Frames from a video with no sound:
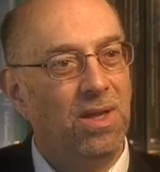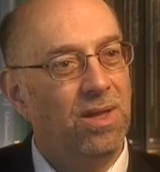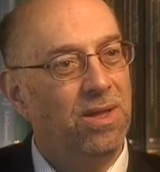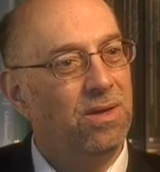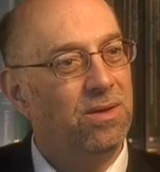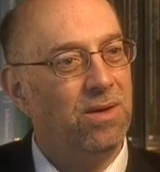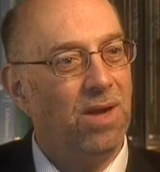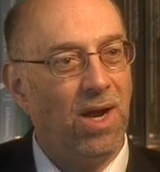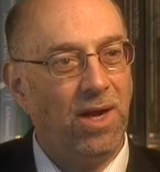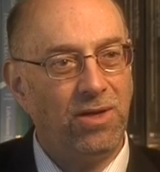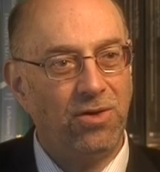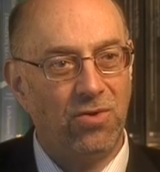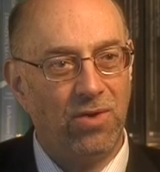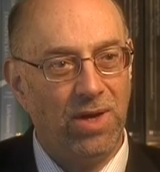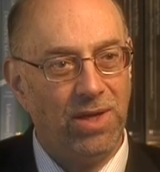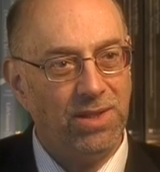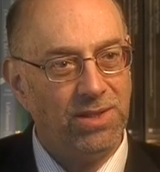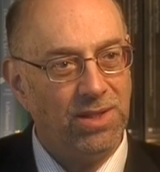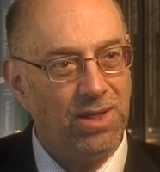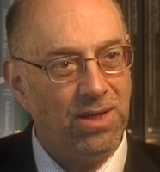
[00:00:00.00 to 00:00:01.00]
They're not
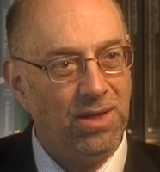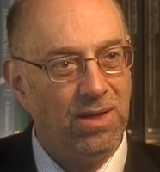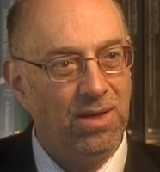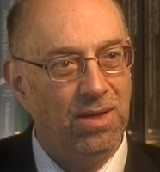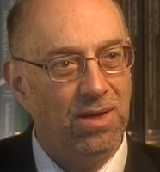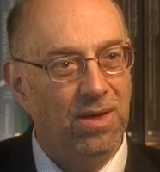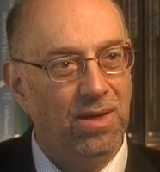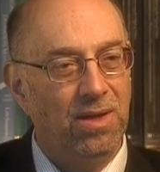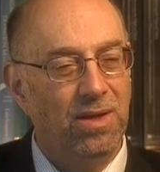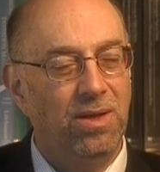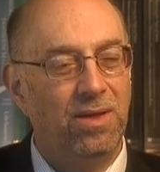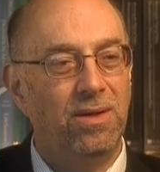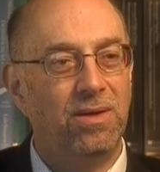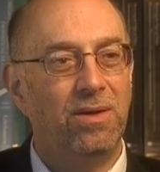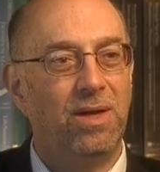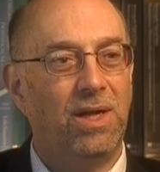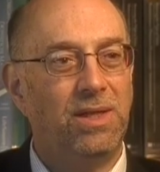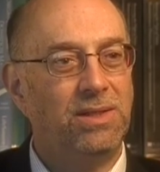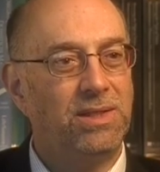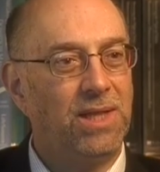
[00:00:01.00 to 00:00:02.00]
crazy, they're
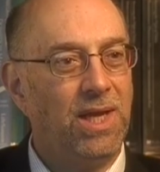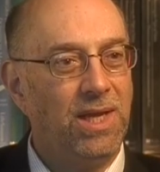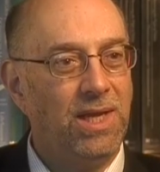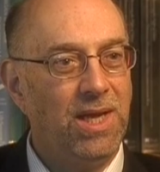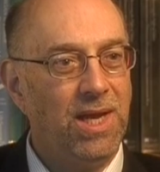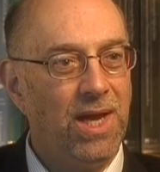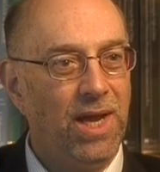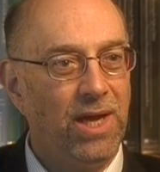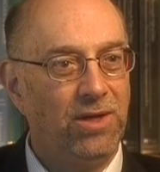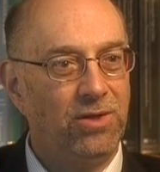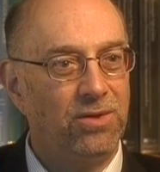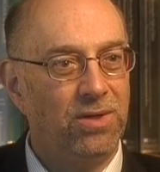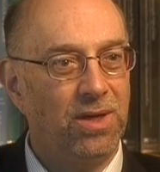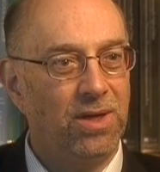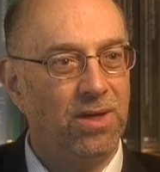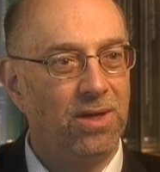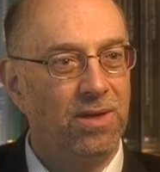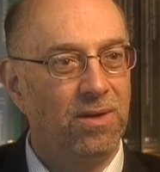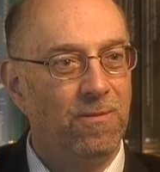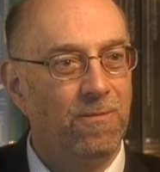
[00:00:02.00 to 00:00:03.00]
not psychiatric,
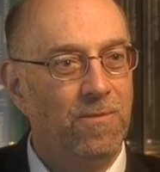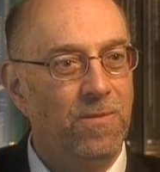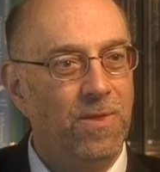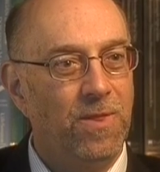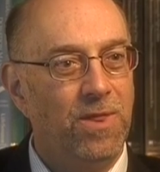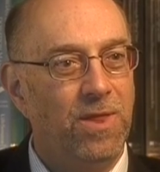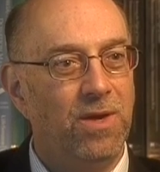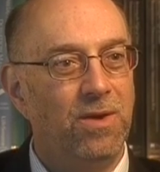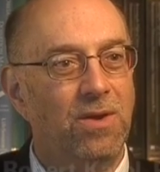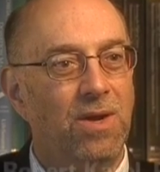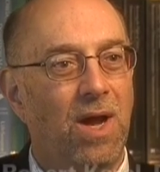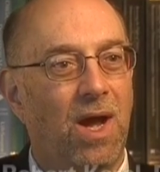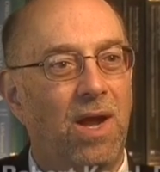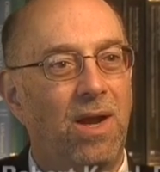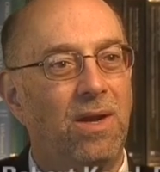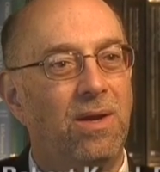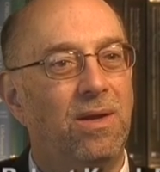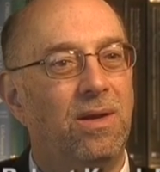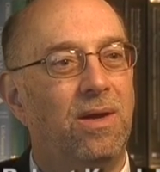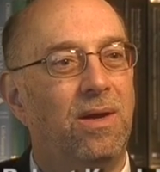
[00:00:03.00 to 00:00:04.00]
they're
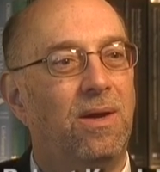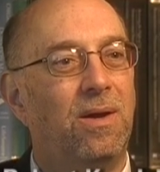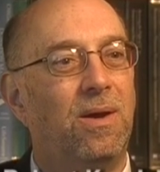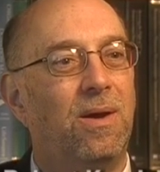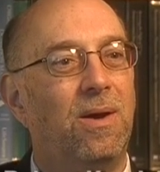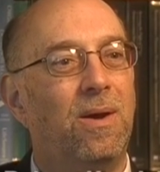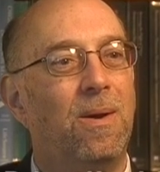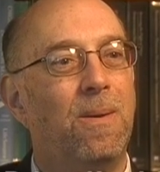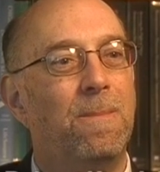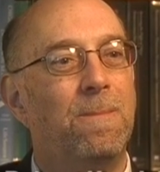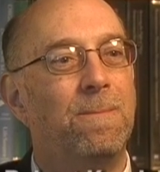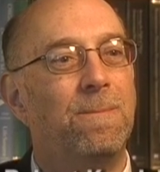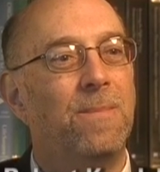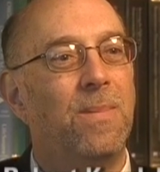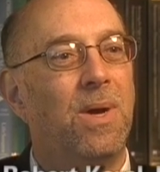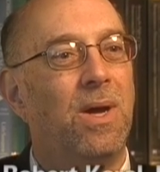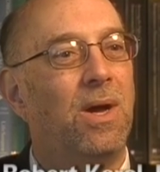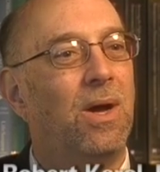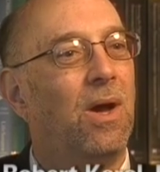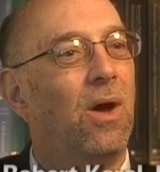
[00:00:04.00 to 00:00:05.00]
not
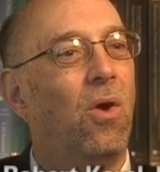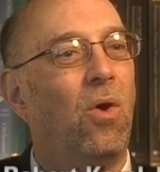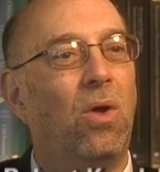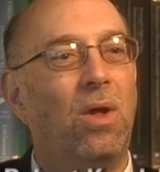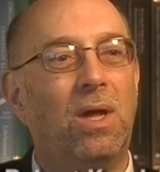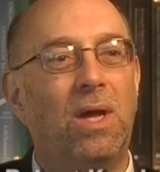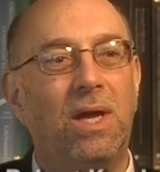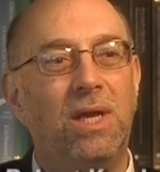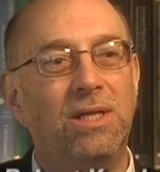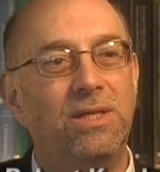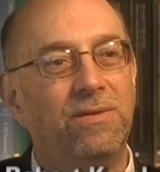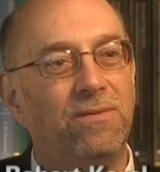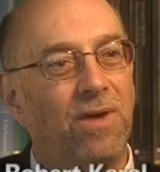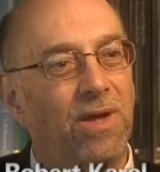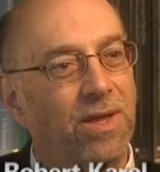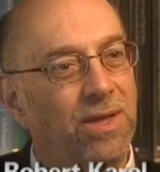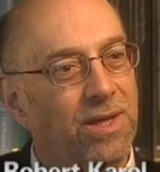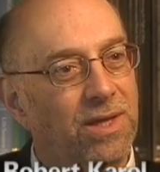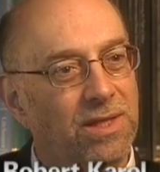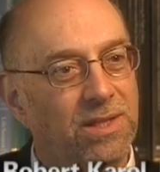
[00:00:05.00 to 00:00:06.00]
all kinds of
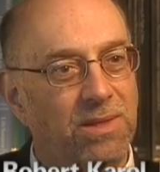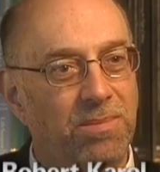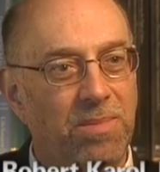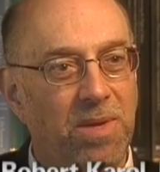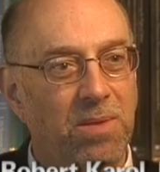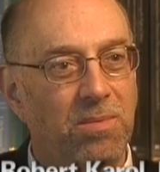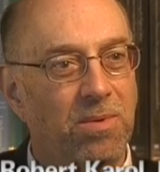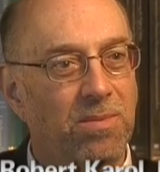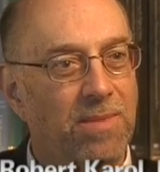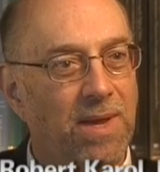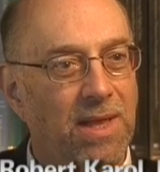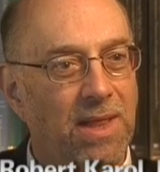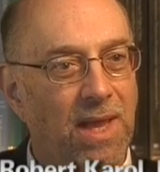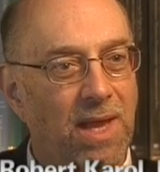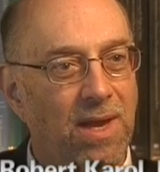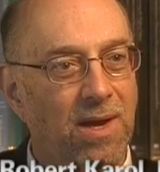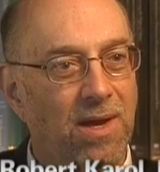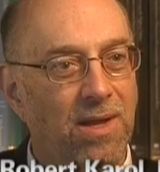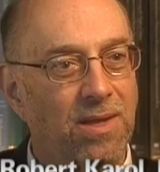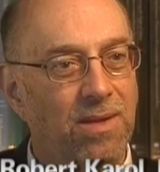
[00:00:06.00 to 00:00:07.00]
other things that people may
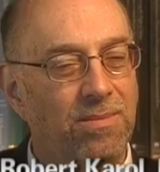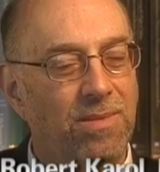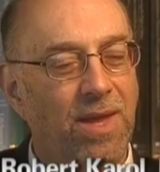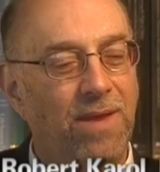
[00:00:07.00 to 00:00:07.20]
lay on them.